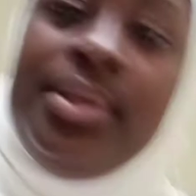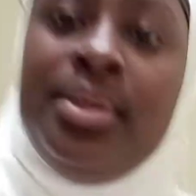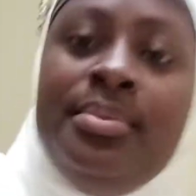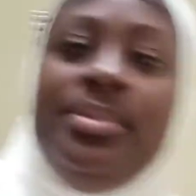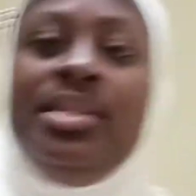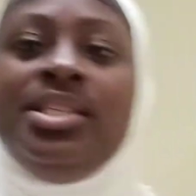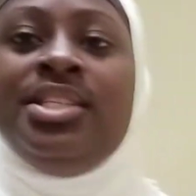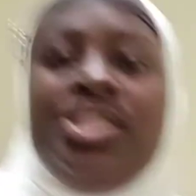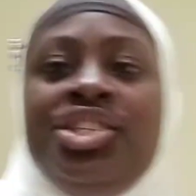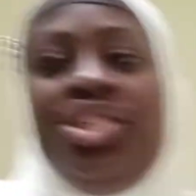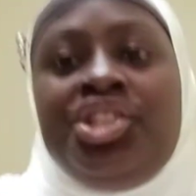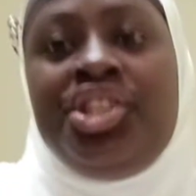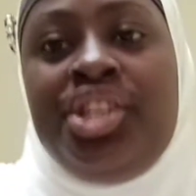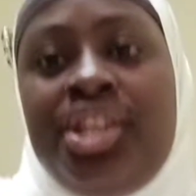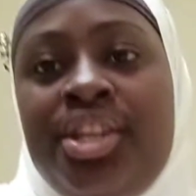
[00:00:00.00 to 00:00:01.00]
up this
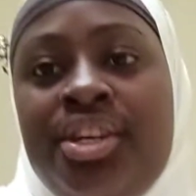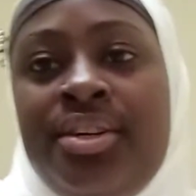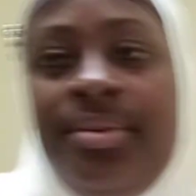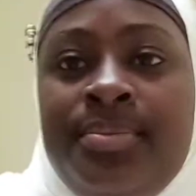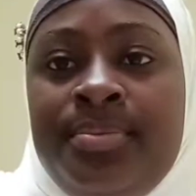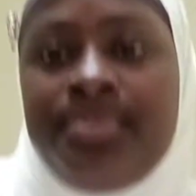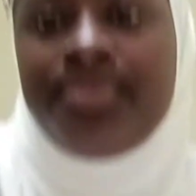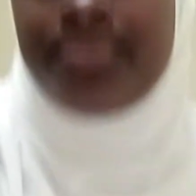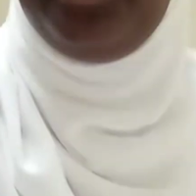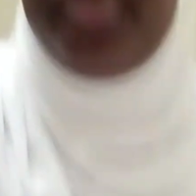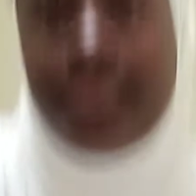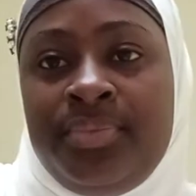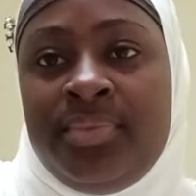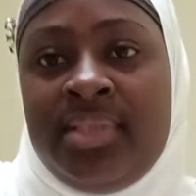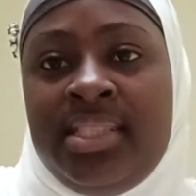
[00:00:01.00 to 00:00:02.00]
chair.
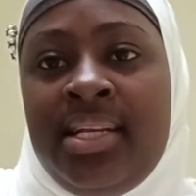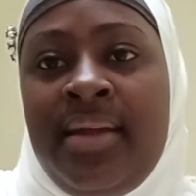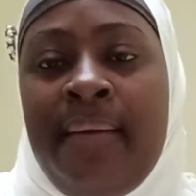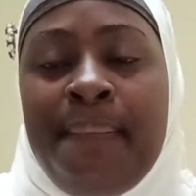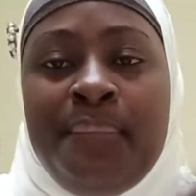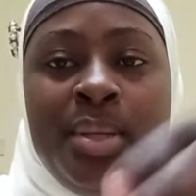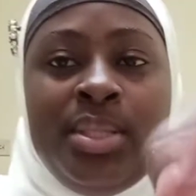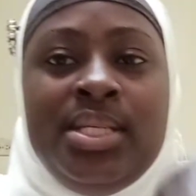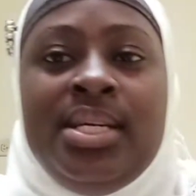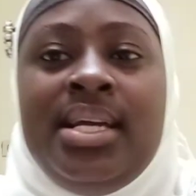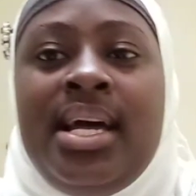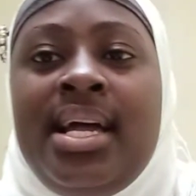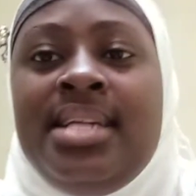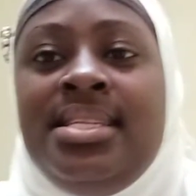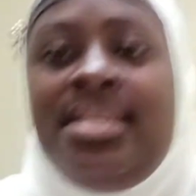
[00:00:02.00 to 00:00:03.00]
Put you
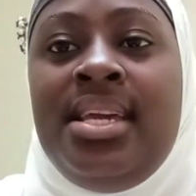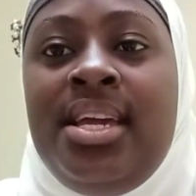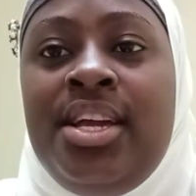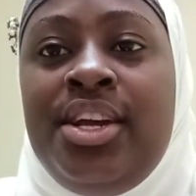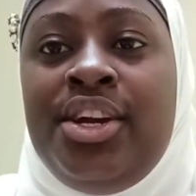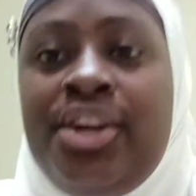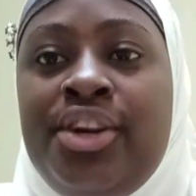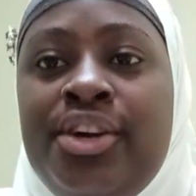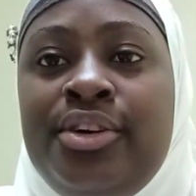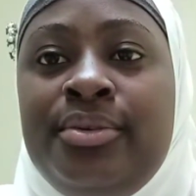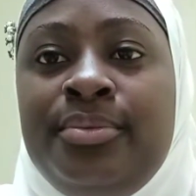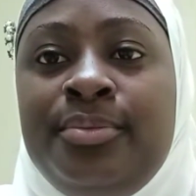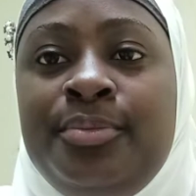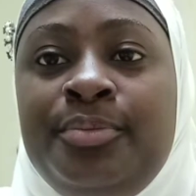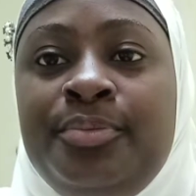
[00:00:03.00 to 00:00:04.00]
guys here.